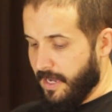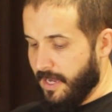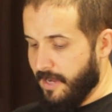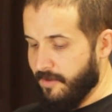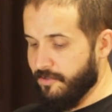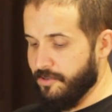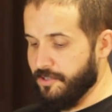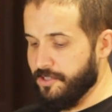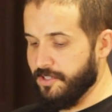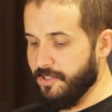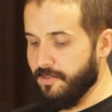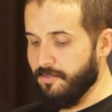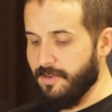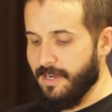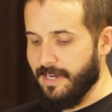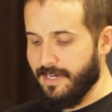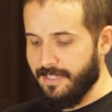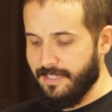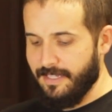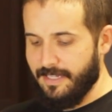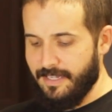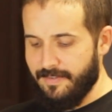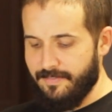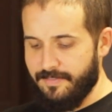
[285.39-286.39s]
I usually
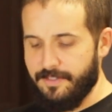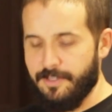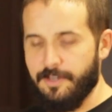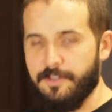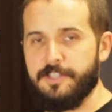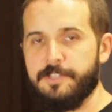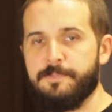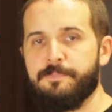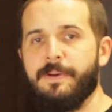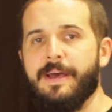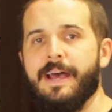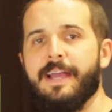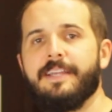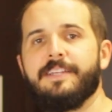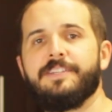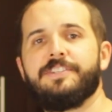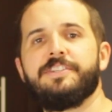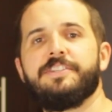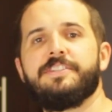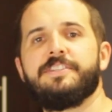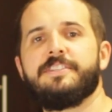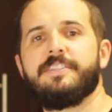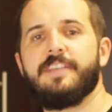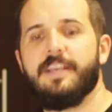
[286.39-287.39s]
even though this package
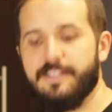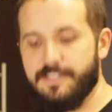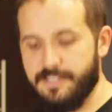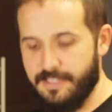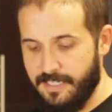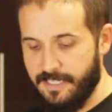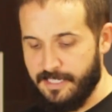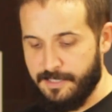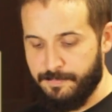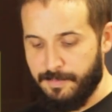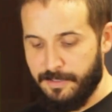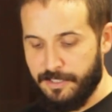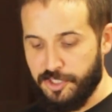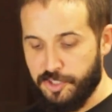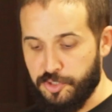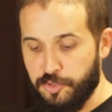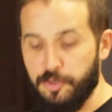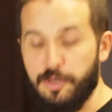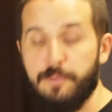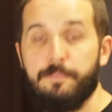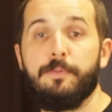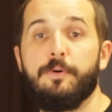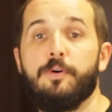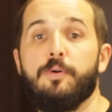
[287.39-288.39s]
just says it's been
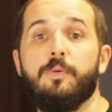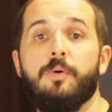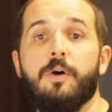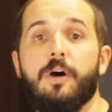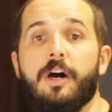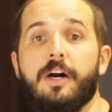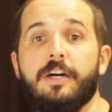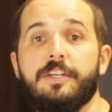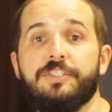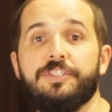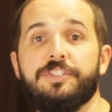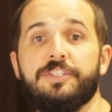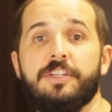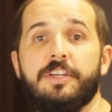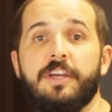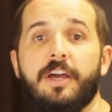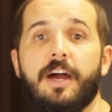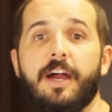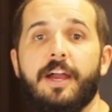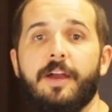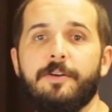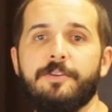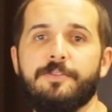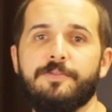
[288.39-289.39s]
triple washed,
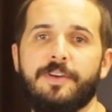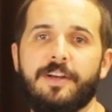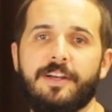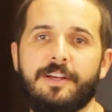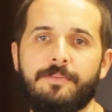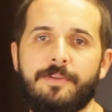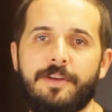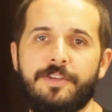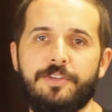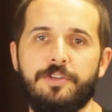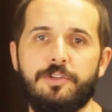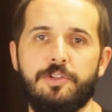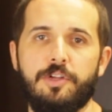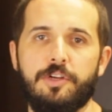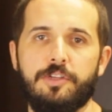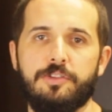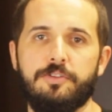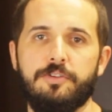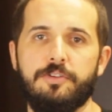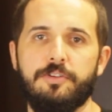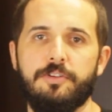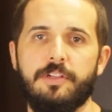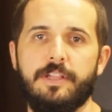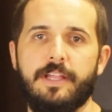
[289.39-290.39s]
I always recommend you look
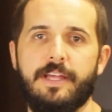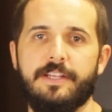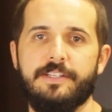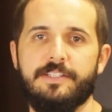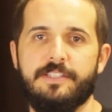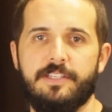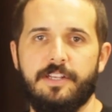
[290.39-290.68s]
through your lettuce.